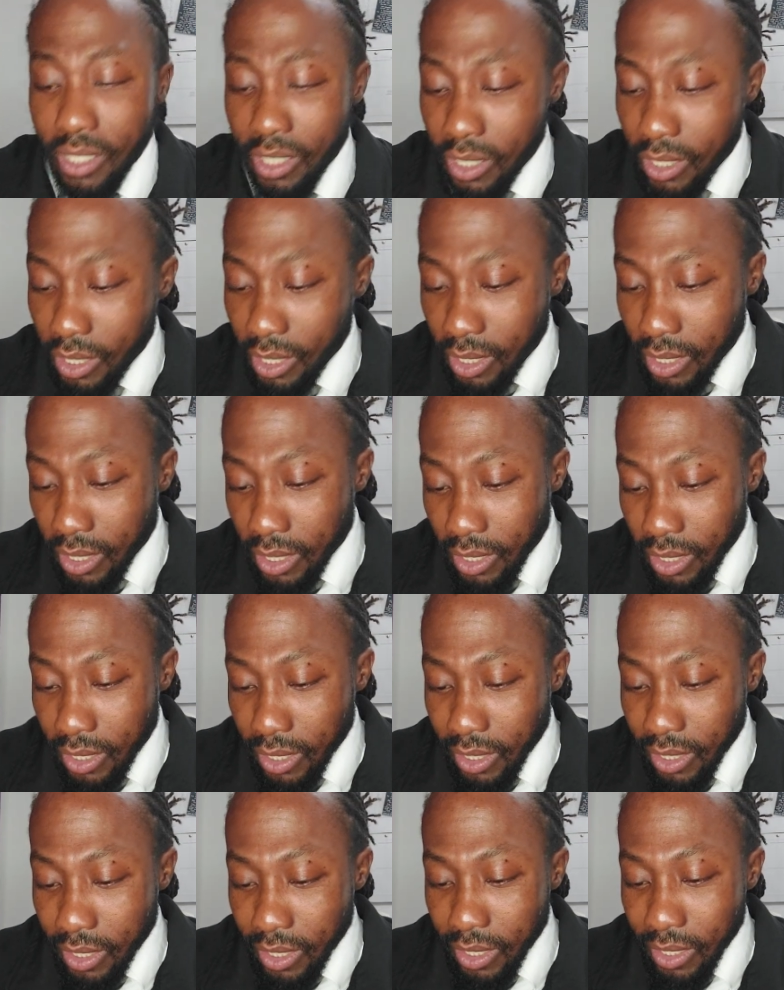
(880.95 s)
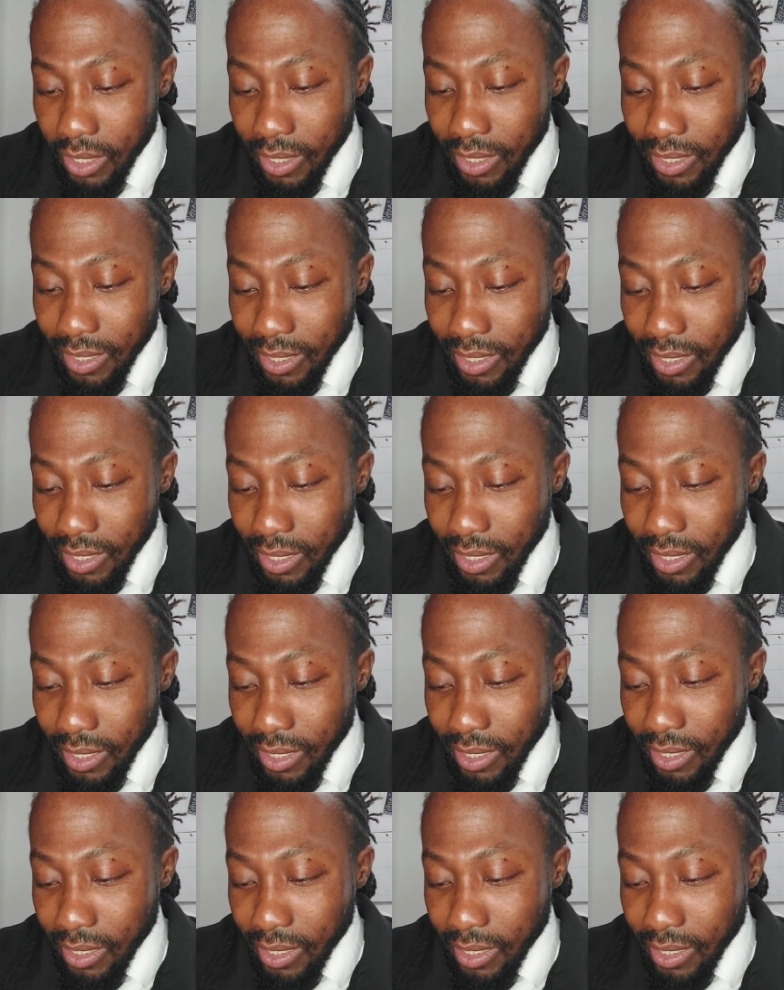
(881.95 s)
(no one is talking)